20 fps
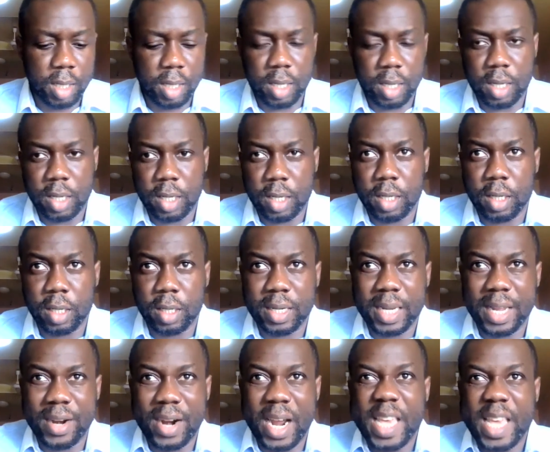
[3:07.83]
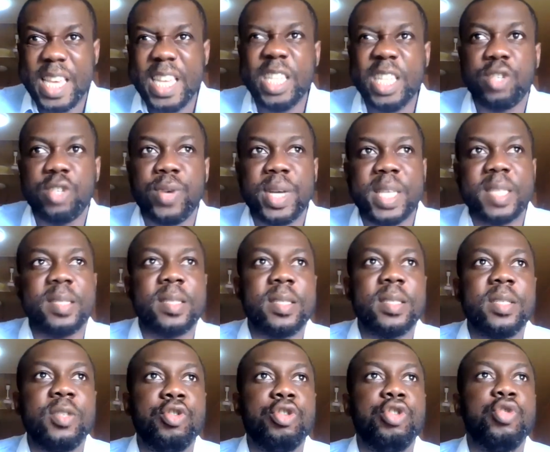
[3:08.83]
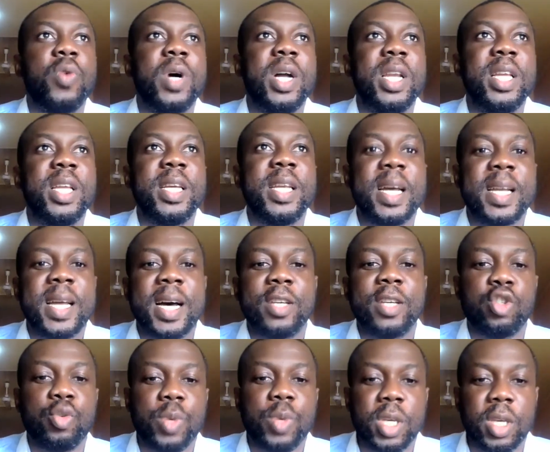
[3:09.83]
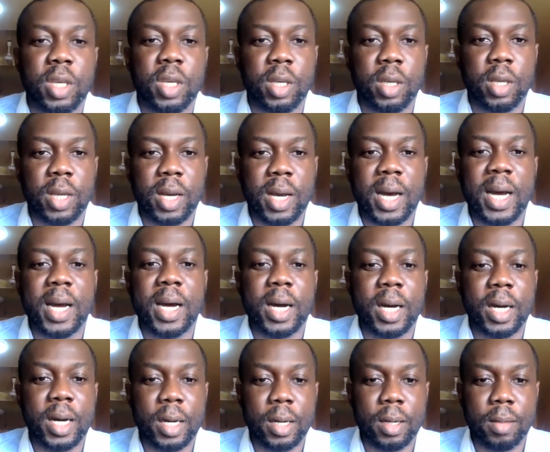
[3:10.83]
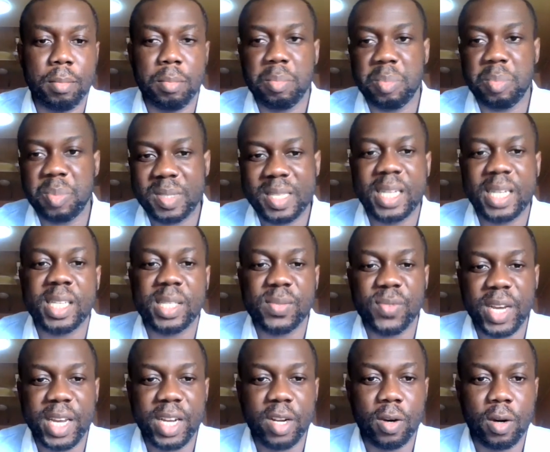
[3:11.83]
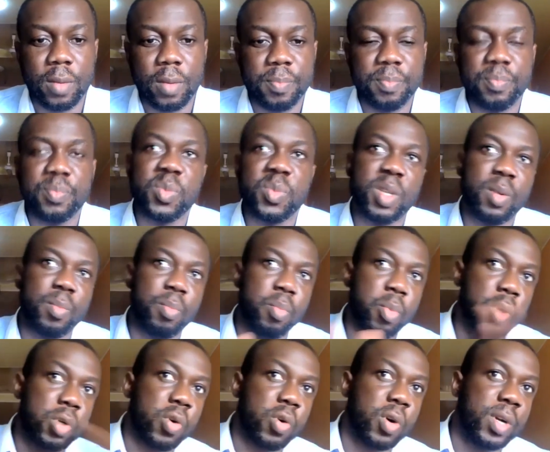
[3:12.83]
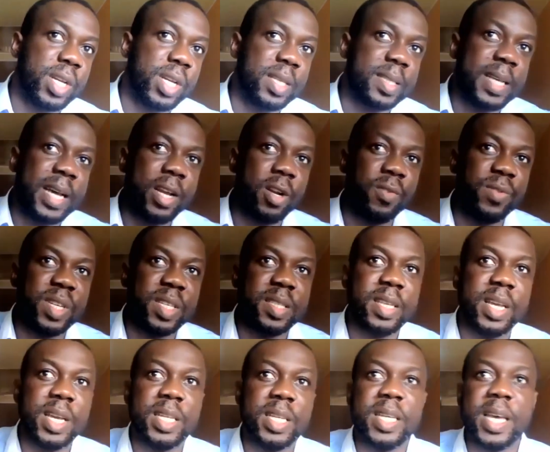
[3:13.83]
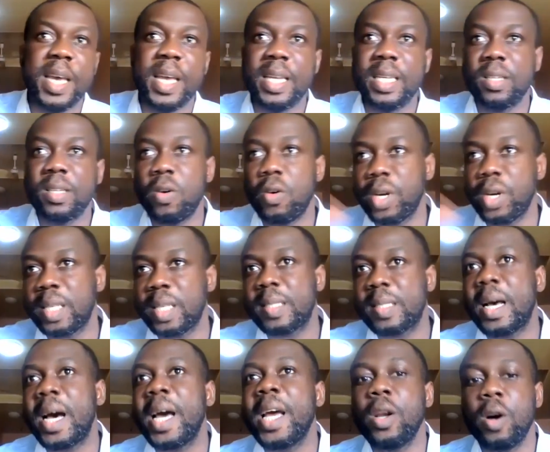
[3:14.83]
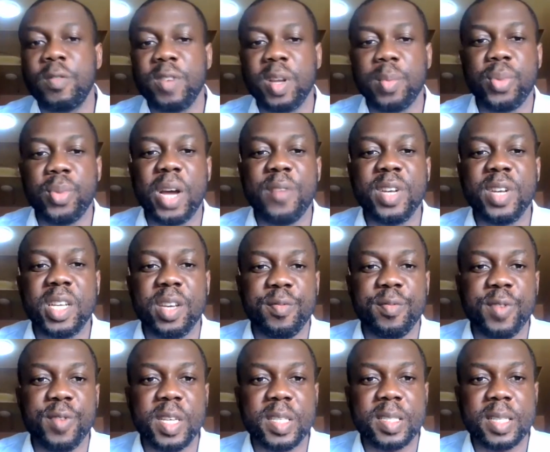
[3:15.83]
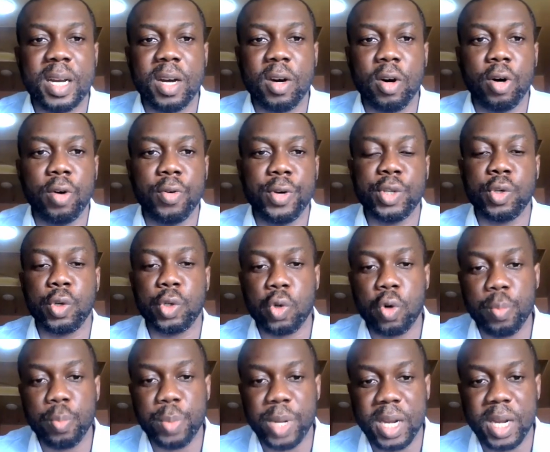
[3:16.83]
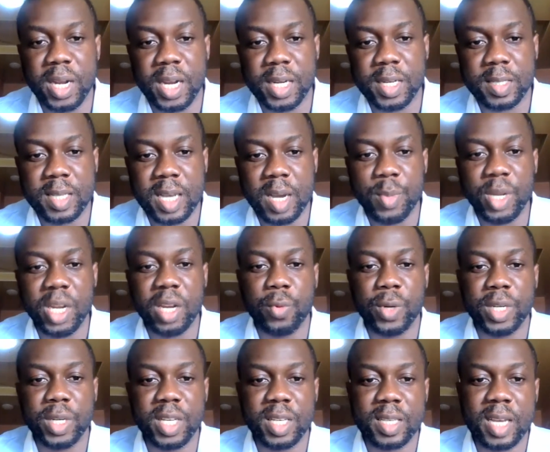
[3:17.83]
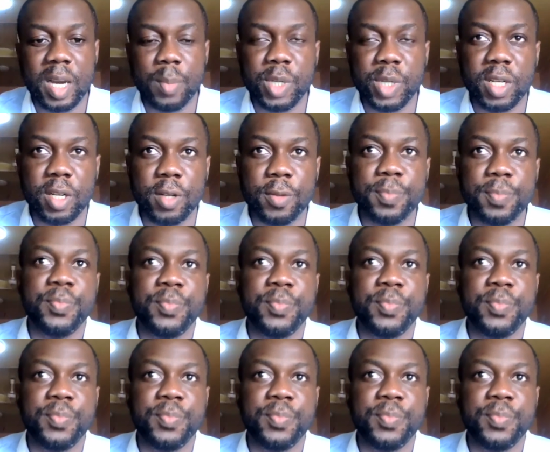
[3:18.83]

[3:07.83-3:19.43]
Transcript: Uh, there are interests usually that has to be uh, satisfied, both on the side of the state and on the side of the private investor or resource company that is coming in with its capital.